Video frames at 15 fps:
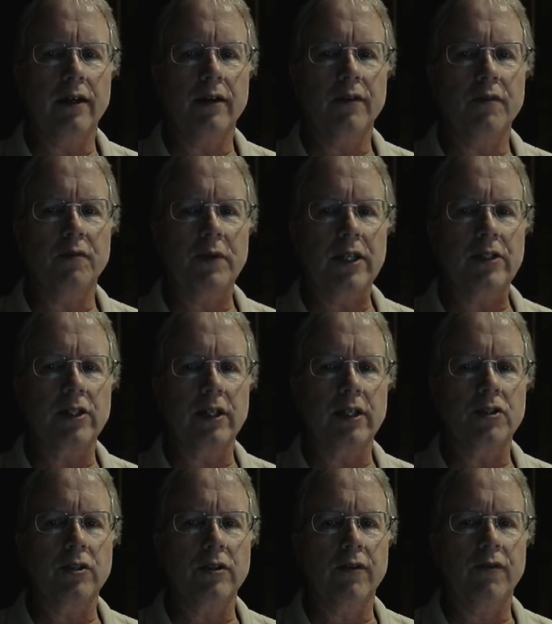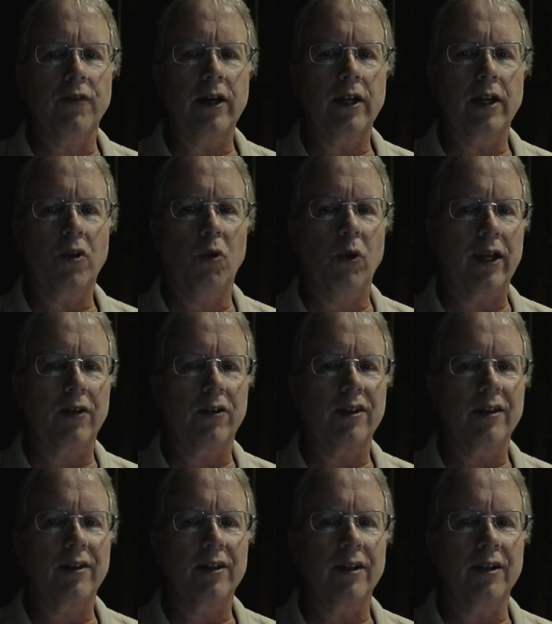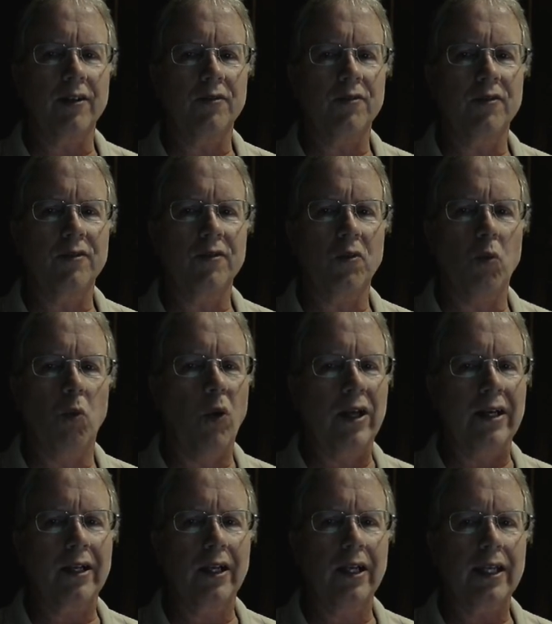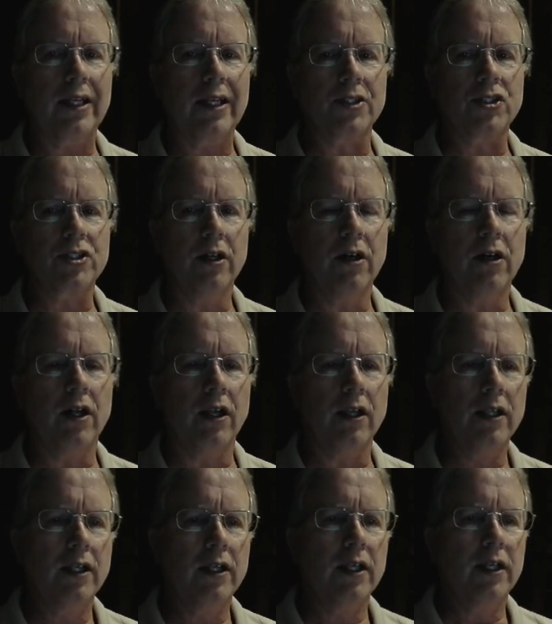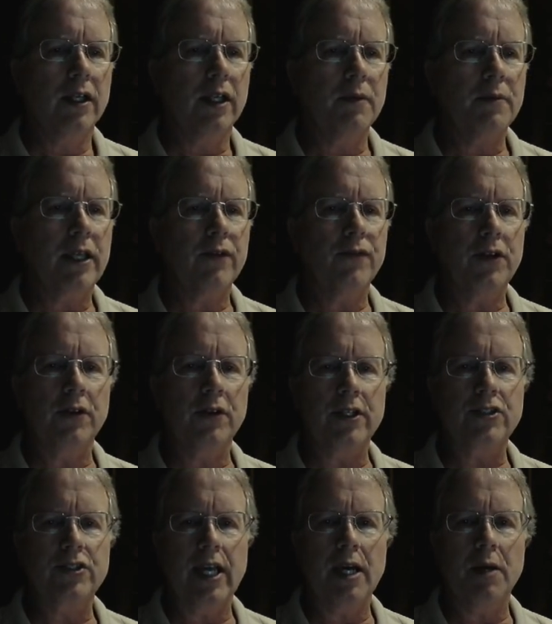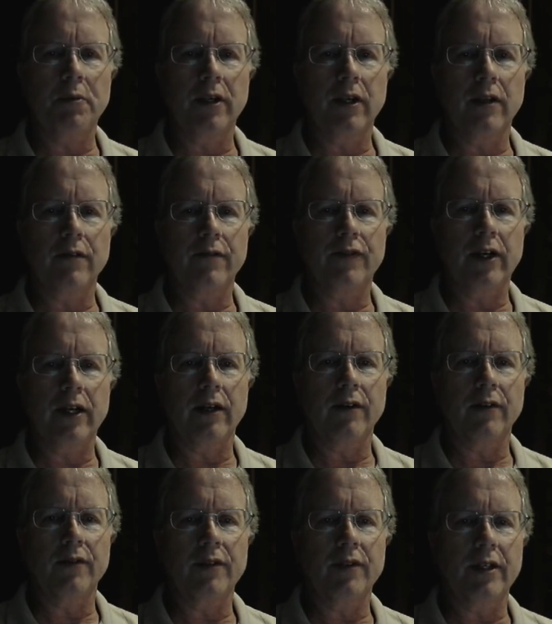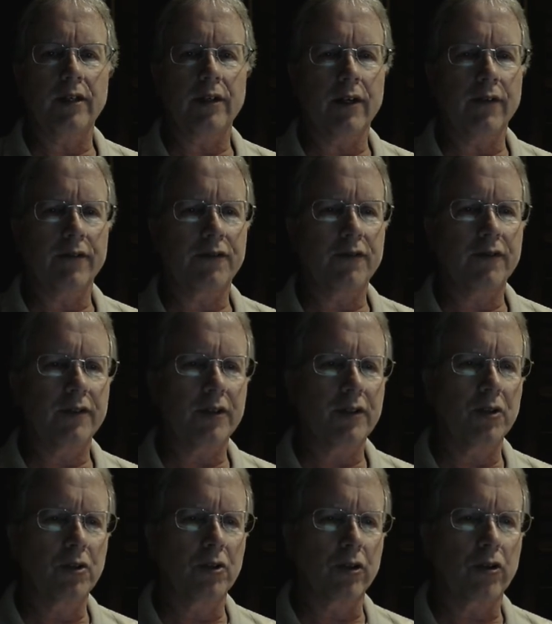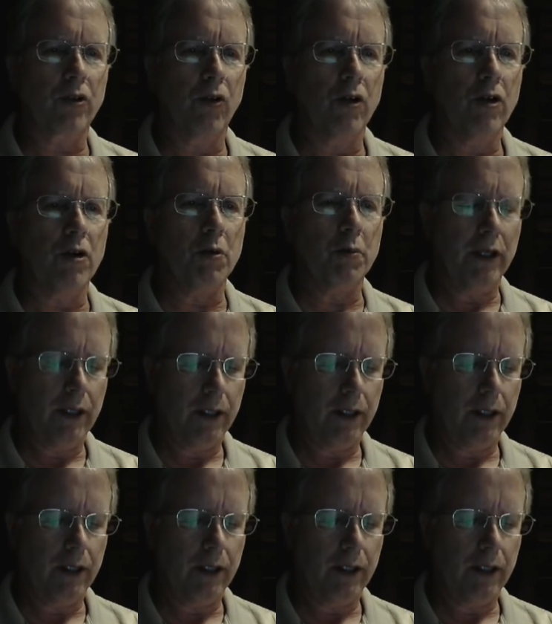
makes it into a very quick one-click install. Let me give you an example of Google Chrome.